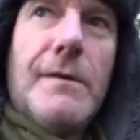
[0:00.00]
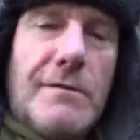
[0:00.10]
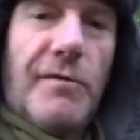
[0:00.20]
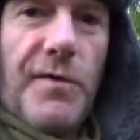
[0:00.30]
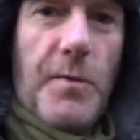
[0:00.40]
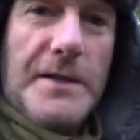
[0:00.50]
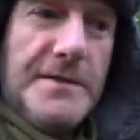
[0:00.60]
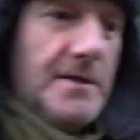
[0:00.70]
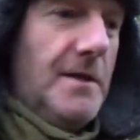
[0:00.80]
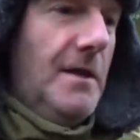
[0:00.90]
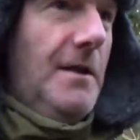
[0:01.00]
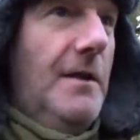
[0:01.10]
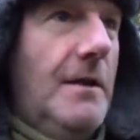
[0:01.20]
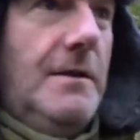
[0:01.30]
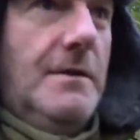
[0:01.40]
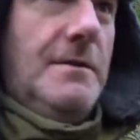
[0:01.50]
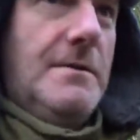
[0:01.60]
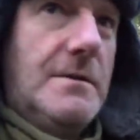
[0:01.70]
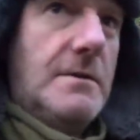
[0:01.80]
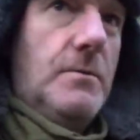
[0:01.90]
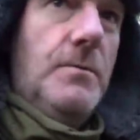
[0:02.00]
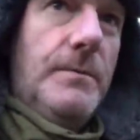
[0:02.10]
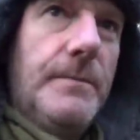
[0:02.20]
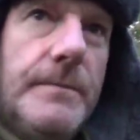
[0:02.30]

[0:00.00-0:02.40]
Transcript: And off they went. So,